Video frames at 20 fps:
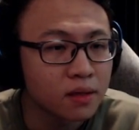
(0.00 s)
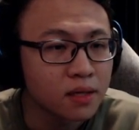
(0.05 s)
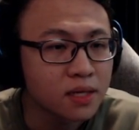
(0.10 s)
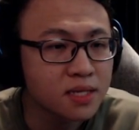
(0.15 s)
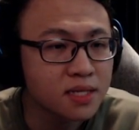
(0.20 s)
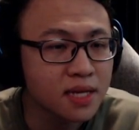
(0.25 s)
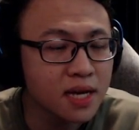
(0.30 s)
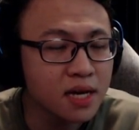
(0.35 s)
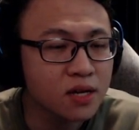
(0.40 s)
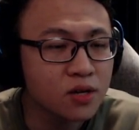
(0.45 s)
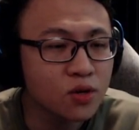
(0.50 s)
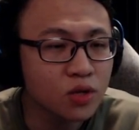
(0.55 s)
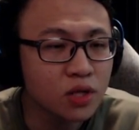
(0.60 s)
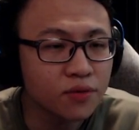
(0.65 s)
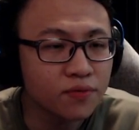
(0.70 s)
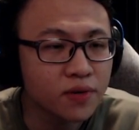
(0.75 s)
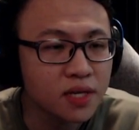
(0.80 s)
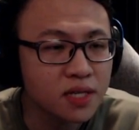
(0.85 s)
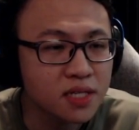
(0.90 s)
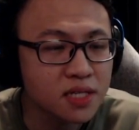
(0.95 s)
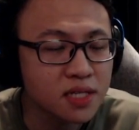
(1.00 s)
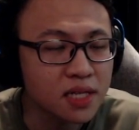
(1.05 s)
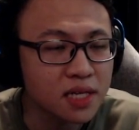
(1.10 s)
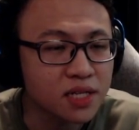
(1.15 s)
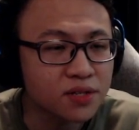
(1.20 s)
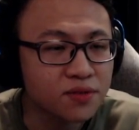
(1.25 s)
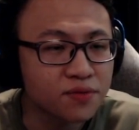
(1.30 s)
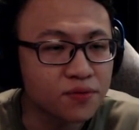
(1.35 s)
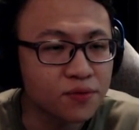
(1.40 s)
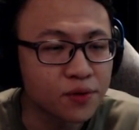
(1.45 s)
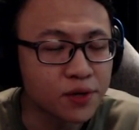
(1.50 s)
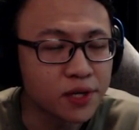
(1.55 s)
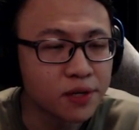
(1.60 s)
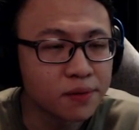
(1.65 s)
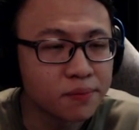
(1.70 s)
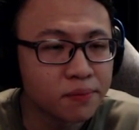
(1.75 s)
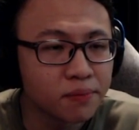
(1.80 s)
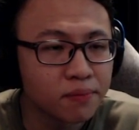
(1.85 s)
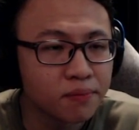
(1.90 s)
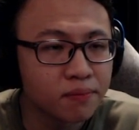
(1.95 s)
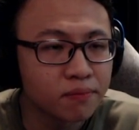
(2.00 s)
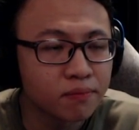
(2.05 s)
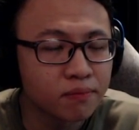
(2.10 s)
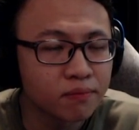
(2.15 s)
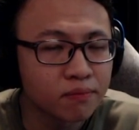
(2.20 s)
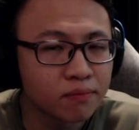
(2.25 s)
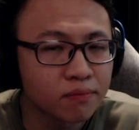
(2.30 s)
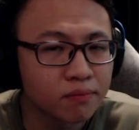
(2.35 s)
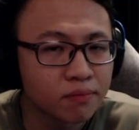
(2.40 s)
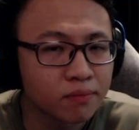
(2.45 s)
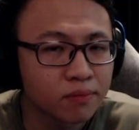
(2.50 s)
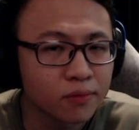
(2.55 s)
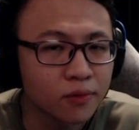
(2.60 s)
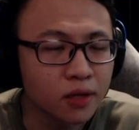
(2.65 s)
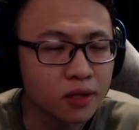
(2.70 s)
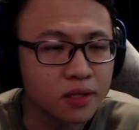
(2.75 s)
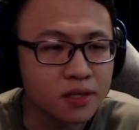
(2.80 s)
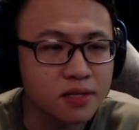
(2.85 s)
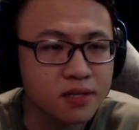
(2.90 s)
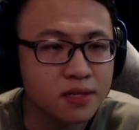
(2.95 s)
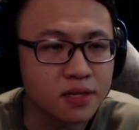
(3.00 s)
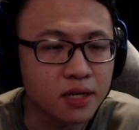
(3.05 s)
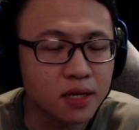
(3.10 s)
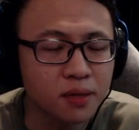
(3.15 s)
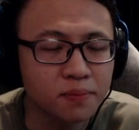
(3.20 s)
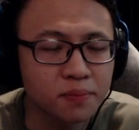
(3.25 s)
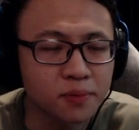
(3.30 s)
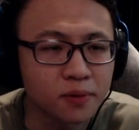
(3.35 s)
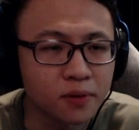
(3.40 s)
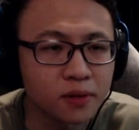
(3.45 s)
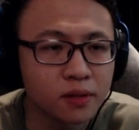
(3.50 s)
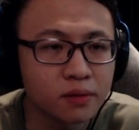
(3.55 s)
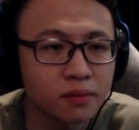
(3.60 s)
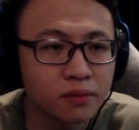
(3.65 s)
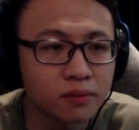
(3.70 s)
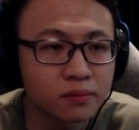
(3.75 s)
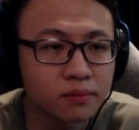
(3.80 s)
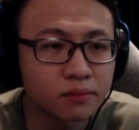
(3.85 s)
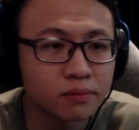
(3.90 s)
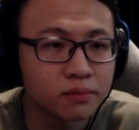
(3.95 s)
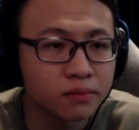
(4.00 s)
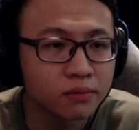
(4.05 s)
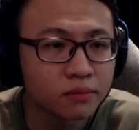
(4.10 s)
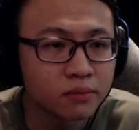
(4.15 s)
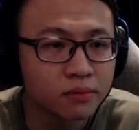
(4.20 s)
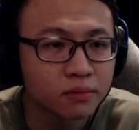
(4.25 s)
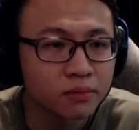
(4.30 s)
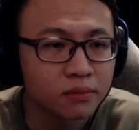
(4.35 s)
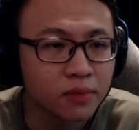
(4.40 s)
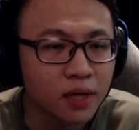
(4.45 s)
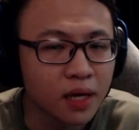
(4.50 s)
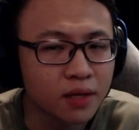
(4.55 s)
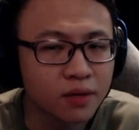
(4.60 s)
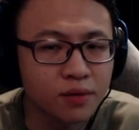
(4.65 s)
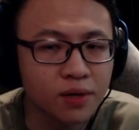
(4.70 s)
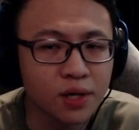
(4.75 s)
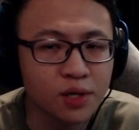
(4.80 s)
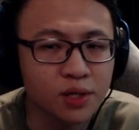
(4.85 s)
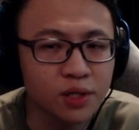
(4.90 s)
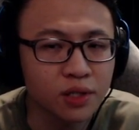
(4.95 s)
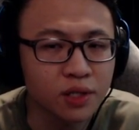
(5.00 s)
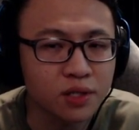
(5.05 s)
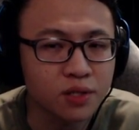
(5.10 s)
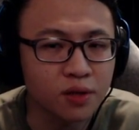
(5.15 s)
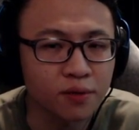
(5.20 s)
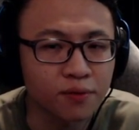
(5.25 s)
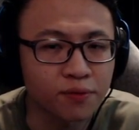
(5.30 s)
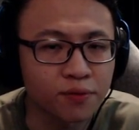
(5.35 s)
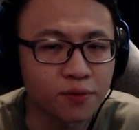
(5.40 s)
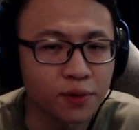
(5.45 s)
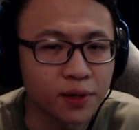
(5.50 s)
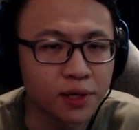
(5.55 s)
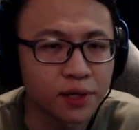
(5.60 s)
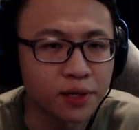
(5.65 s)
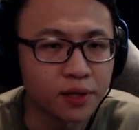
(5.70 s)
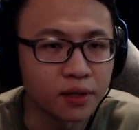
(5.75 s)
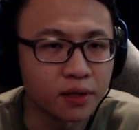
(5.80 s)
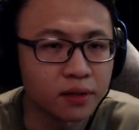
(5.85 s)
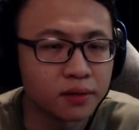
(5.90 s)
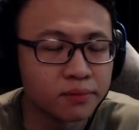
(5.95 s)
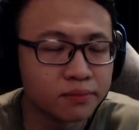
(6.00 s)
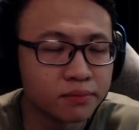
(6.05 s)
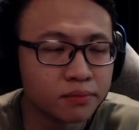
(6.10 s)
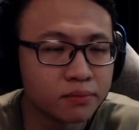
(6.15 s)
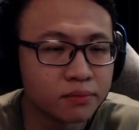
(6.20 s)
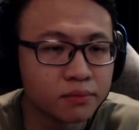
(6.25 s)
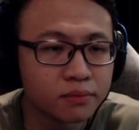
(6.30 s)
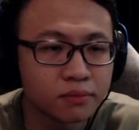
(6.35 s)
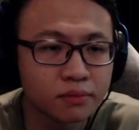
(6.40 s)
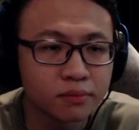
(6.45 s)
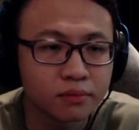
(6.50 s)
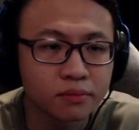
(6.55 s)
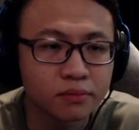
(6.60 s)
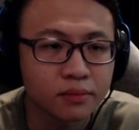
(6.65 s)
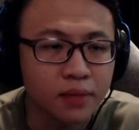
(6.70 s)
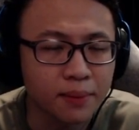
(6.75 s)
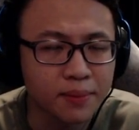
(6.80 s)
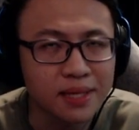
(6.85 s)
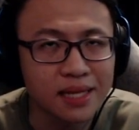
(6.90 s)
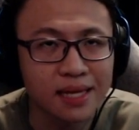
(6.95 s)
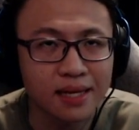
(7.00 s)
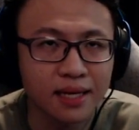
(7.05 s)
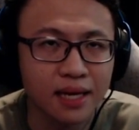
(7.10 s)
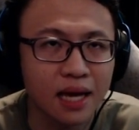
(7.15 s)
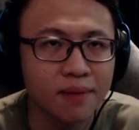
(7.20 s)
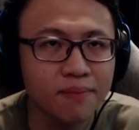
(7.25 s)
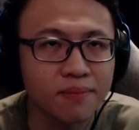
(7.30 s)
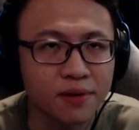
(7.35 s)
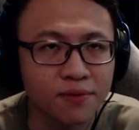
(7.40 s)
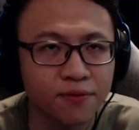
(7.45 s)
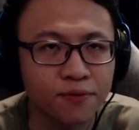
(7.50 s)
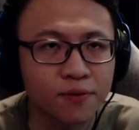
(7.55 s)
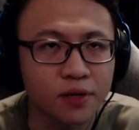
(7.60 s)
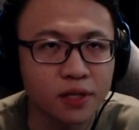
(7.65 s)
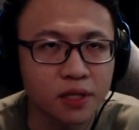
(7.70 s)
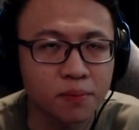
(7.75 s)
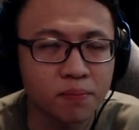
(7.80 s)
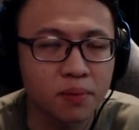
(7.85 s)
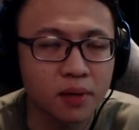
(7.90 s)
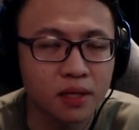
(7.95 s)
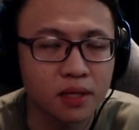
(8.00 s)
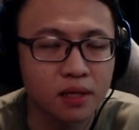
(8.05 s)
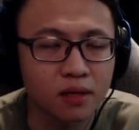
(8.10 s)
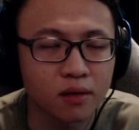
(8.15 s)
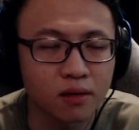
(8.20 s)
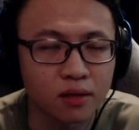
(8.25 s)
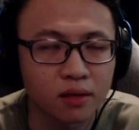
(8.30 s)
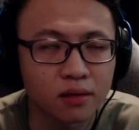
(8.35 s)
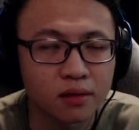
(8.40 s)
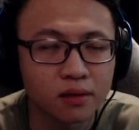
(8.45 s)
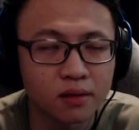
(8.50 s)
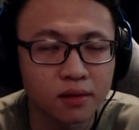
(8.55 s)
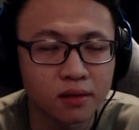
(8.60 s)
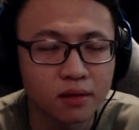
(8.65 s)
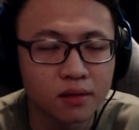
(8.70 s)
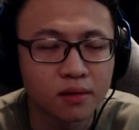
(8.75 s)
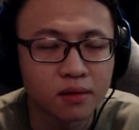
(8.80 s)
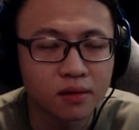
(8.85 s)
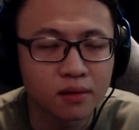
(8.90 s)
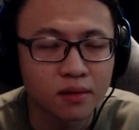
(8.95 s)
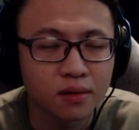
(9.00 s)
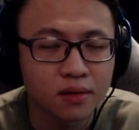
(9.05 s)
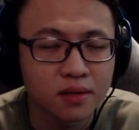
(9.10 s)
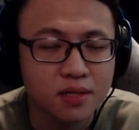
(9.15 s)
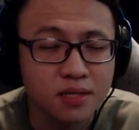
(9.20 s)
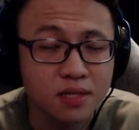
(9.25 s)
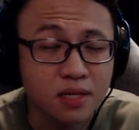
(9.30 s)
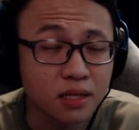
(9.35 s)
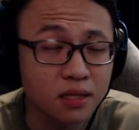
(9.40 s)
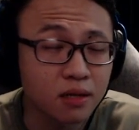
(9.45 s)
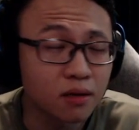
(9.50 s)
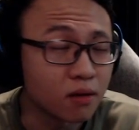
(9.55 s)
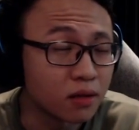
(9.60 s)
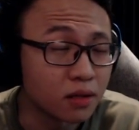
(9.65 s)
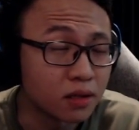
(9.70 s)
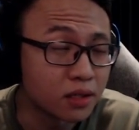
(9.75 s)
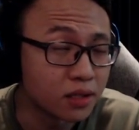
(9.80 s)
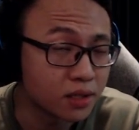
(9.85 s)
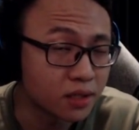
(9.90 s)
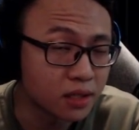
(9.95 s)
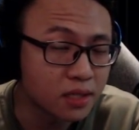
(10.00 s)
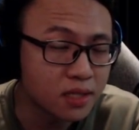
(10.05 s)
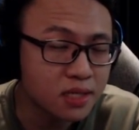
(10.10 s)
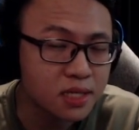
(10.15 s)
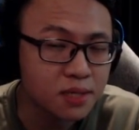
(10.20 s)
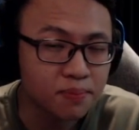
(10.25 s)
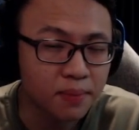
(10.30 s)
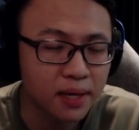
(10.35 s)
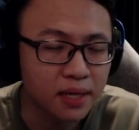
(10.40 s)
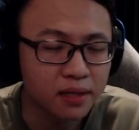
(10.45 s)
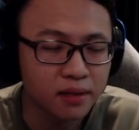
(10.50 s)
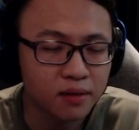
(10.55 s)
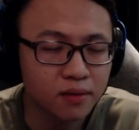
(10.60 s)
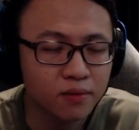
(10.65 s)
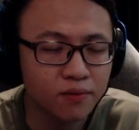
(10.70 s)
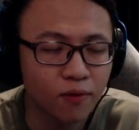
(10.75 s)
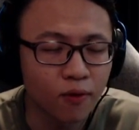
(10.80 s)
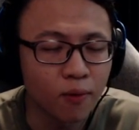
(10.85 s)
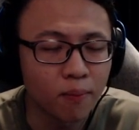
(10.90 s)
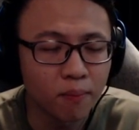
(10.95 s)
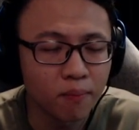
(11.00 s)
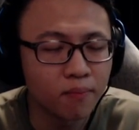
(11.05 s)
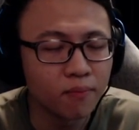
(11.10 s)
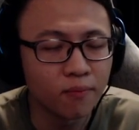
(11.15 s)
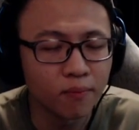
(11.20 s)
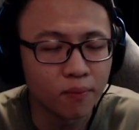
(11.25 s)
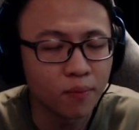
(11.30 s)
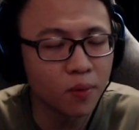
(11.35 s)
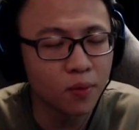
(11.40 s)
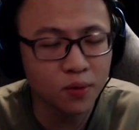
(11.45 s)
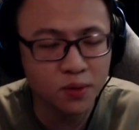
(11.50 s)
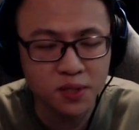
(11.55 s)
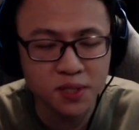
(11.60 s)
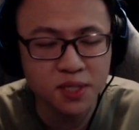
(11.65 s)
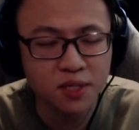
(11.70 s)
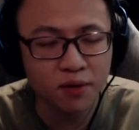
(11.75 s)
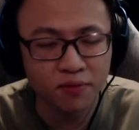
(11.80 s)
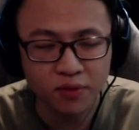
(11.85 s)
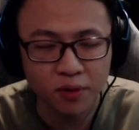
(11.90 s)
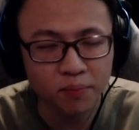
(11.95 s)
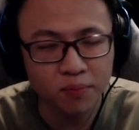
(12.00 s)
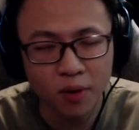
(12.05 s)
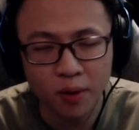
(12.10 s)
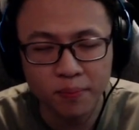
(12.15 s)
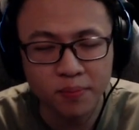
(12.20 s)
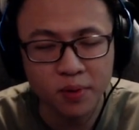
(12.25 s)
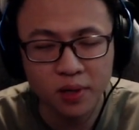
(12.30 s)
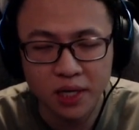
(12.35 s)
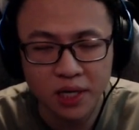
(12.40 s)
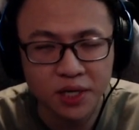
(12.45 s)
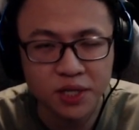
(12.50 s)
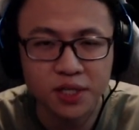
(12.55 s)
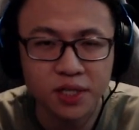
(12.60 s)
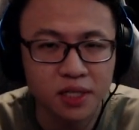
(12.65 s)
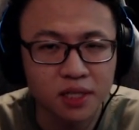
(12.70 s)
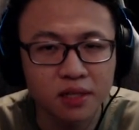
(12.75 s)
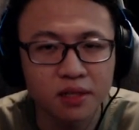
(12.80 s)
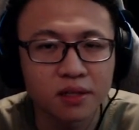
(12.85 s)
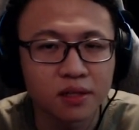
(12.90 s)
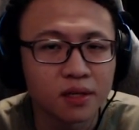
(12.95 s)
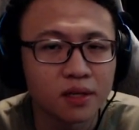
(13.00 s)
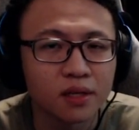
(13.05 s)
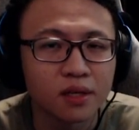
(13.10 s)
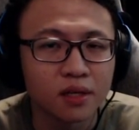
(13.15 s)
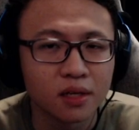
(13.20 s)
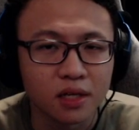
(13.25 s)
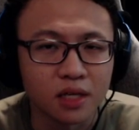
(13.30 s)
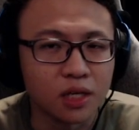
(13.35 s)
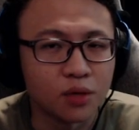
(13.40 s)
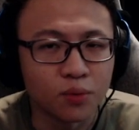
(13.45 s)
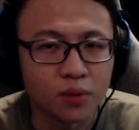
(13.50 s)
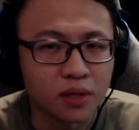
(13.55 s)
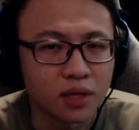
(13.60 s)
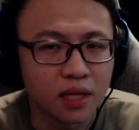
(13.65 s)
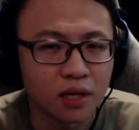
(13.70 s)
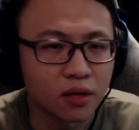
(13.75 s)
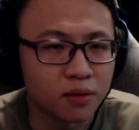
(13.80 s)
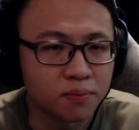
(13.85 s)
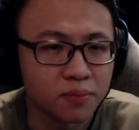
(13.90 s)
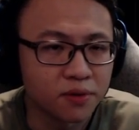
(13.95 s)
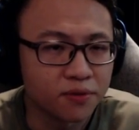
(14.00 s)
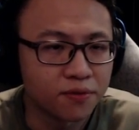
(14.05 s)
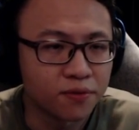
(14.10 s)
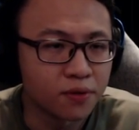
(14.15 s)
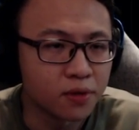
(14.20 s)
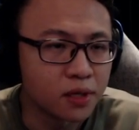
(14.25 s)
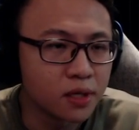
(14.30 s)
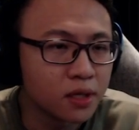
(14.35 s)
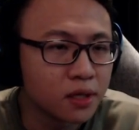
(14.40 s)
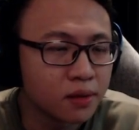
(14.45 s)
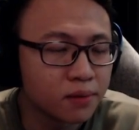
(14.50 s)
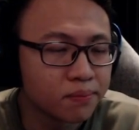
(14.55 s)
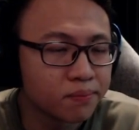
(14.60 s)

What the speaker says: Is there a university that's free? Not in Singapore. Education is not free here. I mean, it can be free depending on certain conditions, but for most of the population, it will not be free.